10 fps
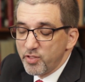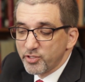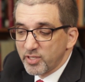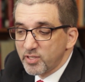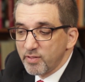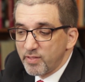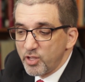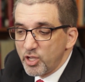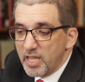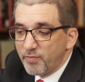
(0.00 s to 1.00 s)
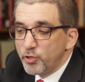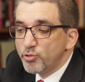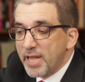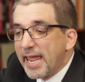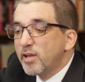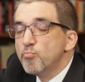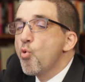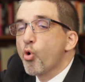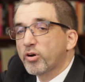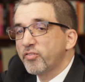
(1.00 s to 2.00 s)
there's this, if you take
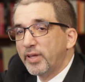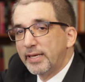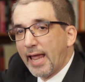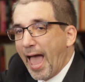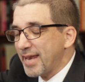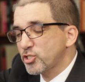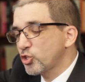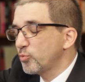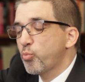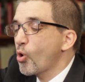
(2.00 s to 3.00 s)
more of it at a certain